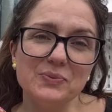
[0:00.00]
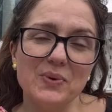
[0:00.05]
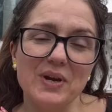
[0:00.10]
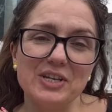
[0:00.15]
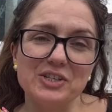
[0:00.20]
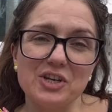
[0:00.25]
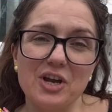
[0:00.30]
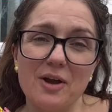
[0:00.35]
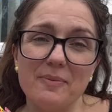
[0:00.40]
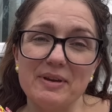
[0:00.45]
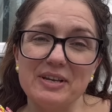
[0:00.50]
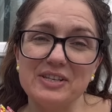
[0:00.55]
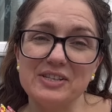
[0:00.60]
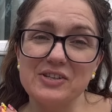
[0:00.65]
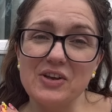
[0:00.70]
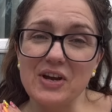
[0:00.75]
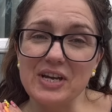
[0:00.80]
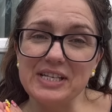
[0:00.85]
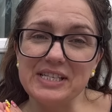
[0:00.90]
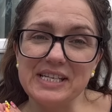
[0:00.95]
which I'm
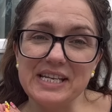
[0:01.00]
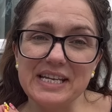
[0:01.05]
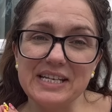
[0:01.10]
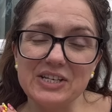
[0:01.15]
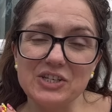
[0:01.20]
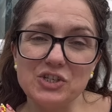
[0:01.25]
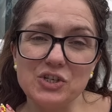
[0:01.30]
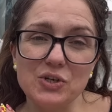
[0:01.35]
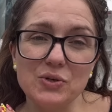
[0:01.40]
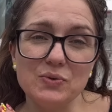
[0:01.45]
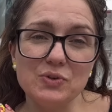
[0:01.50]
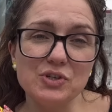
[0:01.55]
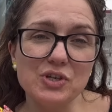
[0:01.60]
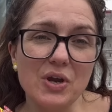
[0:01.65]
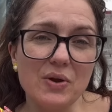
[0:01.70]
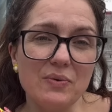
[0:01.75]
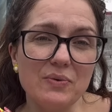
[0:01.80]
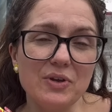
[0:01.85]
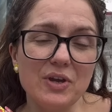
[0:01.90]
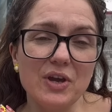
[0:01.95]
excited to
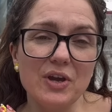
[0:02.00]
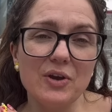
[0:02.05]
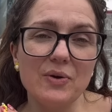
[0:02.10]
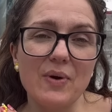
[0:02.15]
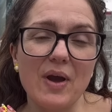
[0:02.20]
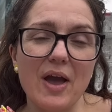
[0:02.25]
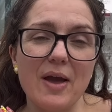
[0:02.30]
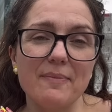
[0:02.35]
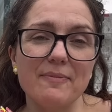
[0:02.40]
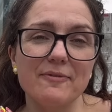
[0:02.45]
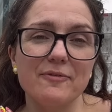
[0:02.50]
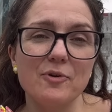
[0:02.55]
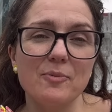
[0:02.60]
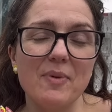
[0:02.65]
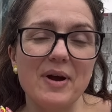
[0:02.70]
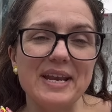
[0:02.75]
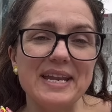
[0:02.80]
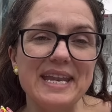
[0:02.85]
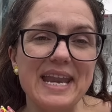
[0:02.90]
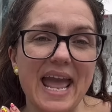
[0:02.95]
show you um, for
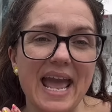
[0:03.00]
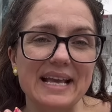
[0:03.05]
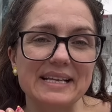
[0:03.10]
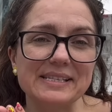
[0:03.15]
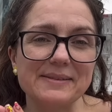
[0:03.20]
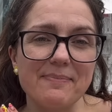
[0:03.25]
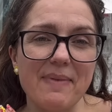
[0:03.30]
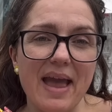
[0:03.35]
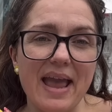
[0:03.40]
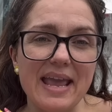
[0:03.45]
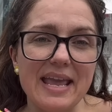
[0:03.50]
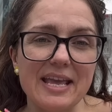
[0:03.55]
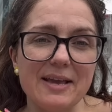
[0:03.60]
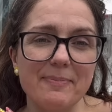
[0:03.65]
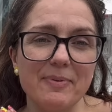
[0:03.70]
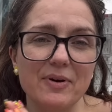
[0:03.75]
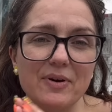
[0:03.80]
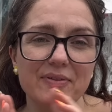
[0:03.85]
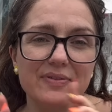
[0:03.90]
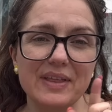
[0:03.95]
my next make,
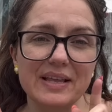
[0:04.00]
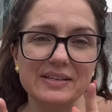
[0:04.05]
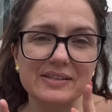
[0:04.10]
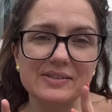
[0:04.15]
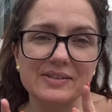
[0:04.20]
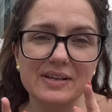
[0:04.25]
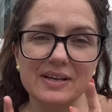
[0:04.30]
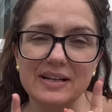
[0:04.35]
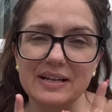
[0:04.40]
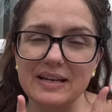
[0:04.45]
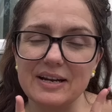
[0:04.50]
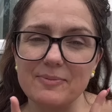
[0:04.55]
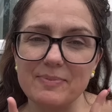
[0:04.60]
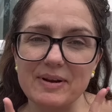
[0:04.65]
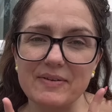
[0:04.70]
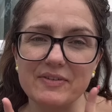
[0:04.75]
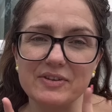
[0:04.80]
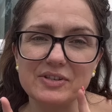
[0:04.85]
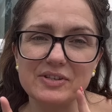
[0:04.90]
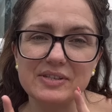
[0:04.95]
but that's a little bit
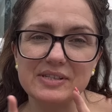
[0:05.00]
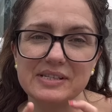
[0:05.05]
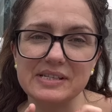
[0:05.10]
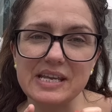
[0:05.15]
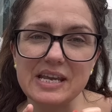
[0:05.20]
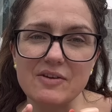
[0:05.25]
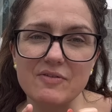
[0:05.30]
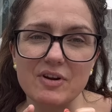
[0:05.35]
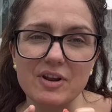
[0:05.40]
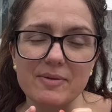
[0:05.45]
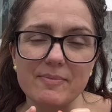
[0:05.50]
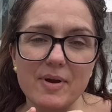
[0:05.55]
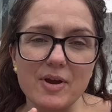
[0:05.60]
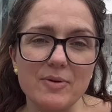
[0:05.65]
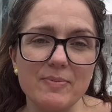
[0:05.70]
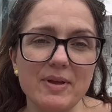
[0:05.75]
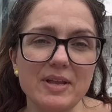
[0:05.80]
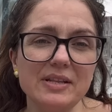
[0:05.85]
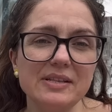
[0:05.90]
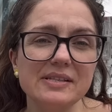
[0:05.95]
of a secret at the
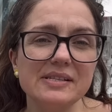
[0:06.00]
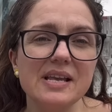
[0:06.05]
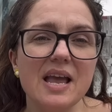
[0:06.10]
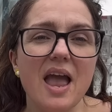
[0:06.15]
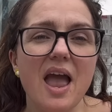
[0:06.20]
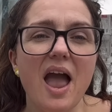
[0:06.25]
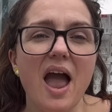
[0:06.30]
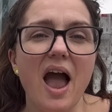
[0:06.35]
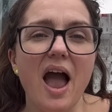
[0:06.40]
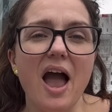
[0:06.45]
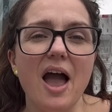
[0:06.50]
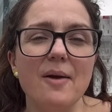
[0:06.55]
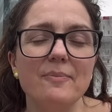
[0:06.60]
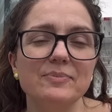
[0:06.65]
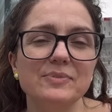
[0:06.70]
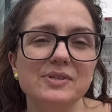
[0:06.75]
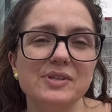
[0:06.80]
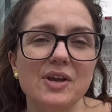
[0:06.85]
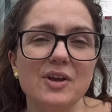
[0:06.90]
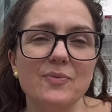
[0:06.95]
moment.
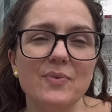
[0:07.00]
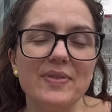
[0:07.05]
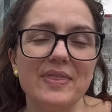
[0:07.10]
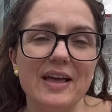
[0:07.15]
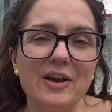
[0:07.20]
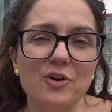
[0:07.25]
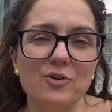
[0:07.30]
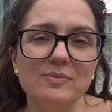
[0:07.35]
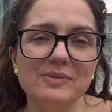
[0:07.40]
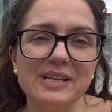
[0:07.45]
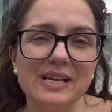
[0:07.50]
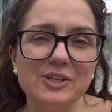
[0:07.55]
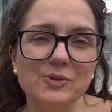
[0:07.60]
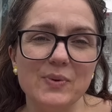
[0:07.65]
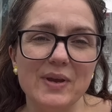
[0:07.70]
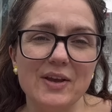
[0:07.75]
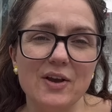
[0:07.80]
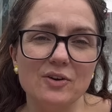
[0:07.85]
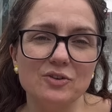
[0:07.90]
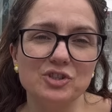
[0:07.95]
Um, so when that comes next
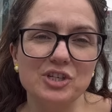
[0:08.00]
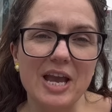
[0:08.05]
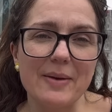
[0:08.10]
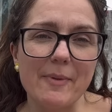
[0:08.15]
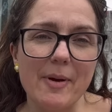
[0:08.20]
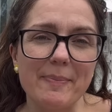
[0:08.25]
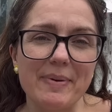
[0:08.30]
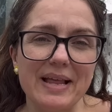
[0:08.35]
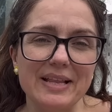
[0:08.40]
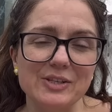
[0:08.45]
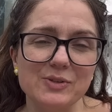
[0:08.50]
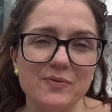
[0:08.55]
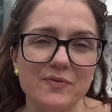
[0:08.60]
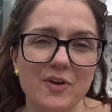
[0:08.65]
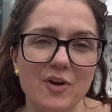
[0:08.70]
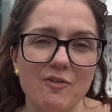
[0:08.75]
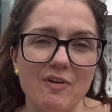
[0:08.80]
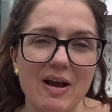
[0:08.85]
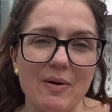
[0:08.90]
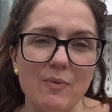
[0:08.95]
week, I'll share my plans with
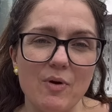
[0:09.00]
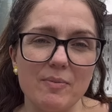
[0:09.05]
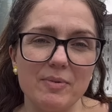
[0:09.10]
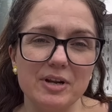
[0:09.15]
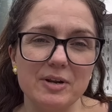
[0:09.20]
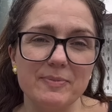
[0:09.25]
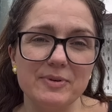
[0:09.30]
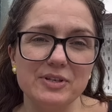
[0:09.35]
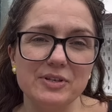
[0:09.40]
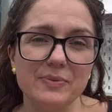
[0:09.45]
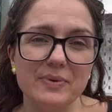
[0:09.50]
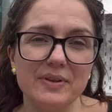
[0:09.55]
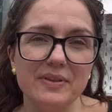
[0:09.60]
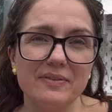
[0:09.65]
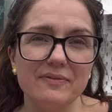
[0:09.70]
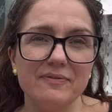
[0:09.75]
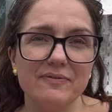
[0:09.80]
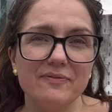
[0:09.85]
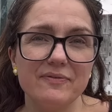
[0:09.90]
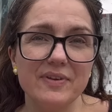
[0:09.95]
you around what I'm going to be
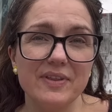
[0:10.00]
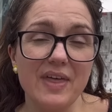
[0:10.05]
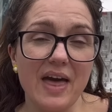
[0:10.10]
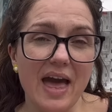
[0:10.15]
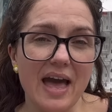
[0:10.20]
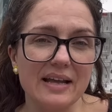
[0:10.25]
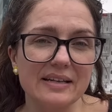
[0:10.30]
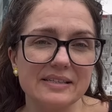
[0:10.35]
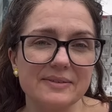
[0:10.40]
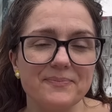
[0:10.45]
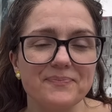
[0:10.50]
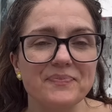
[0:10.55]
doing for that.